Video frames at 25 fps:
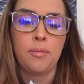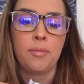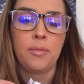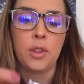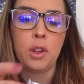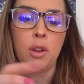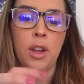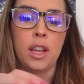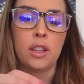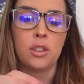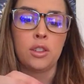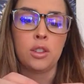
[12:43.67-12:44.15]

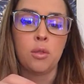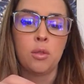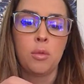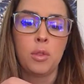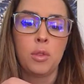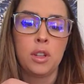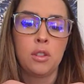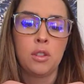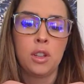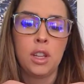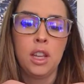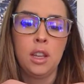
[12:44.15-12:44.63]
Okay, so
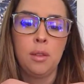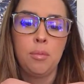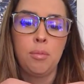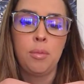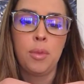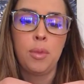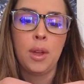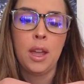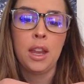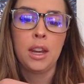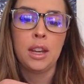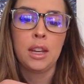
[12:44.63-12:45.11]
when you keep
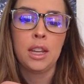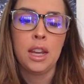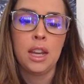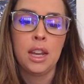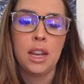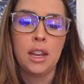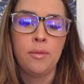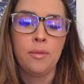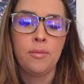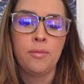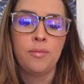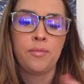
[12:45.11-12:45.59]

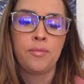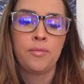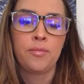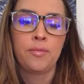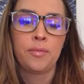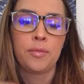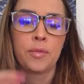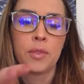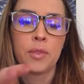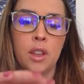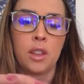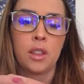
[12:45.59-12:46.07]
bending
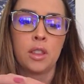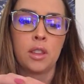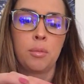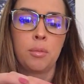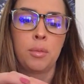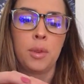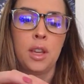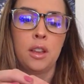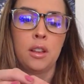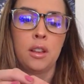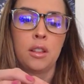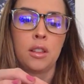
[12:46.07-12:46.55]
on the
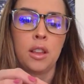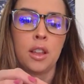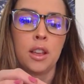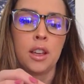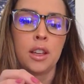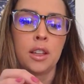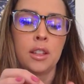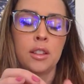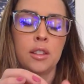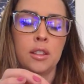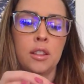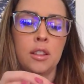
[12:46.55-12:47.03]
pink
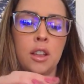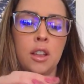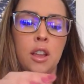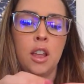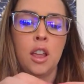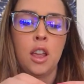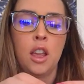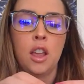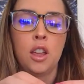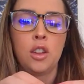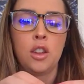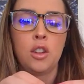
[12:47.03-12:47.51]
lines,
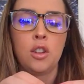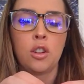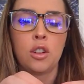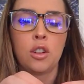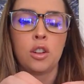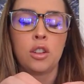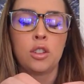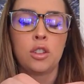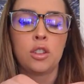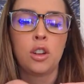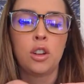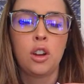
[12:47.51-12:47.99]
you're going
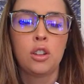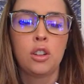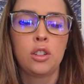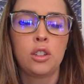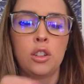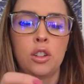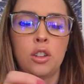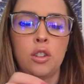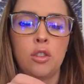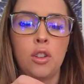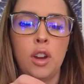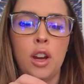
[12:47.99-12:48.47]
to start
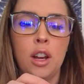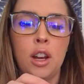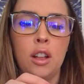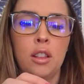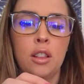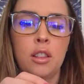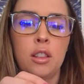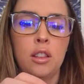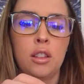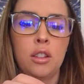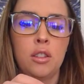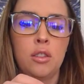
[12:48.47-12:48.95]
to create a
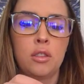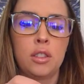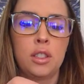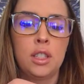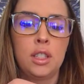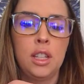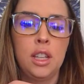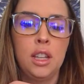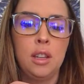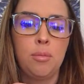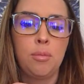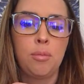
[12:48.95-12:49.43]
little
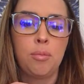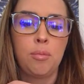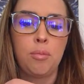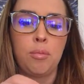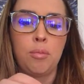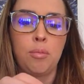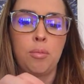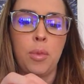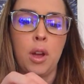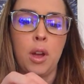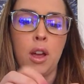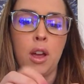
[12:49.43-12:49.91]

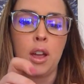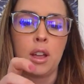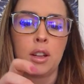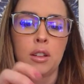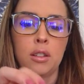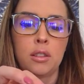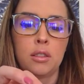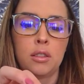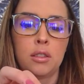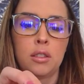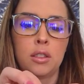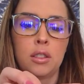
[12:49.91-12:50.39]

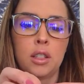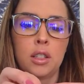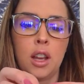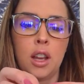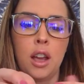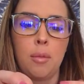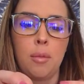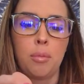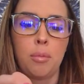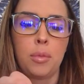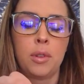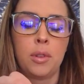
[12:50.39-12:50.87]
teapot
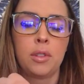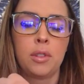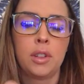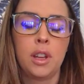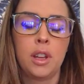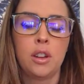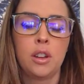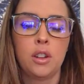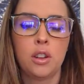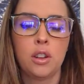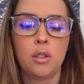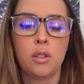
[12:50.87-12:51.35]
top.
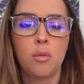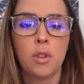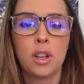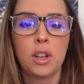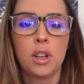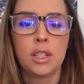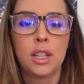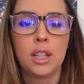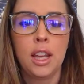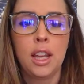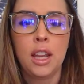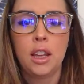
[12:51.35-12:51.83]
Now you're going to want
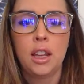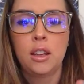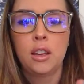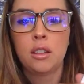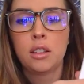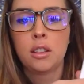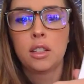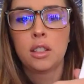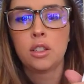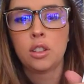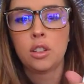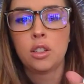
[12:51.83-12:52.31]
to take,
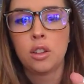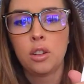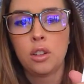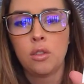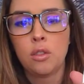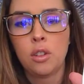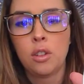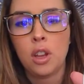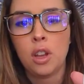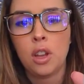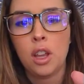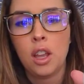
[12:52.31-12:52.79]
let's show
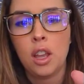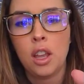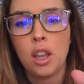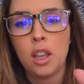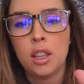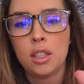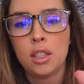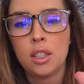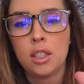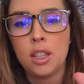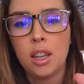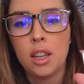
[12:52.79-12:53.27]
you.
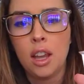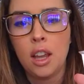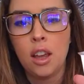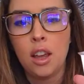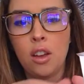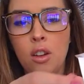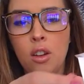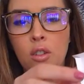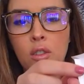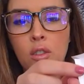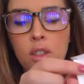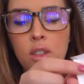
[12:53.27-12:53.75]
See
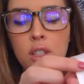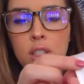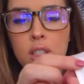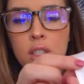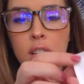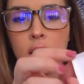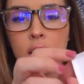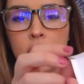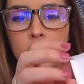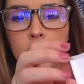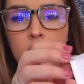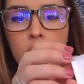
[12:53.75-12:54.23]
how this
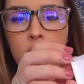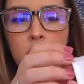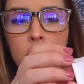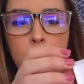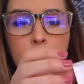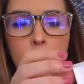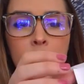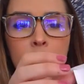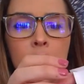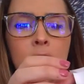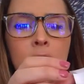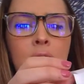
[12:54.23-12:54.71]
kind of starts
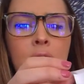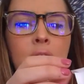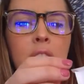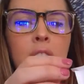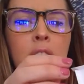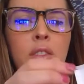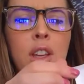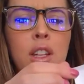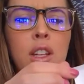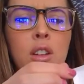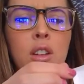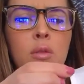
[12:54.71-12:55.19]
bending? Kind of
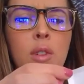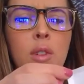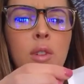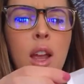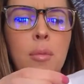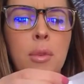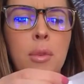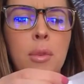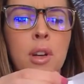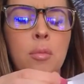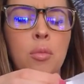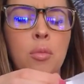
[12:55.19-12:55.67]
like you're
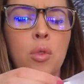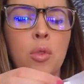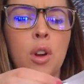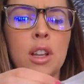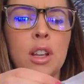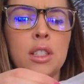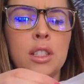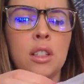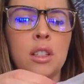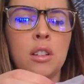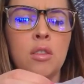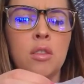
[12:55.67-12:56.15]
wrapping a
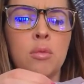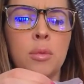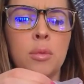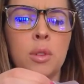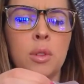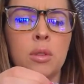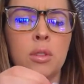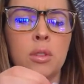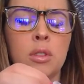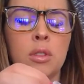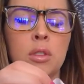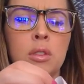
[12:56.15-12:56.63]
present
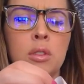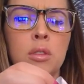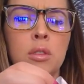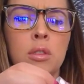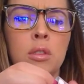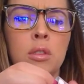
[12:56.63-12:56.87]
almost.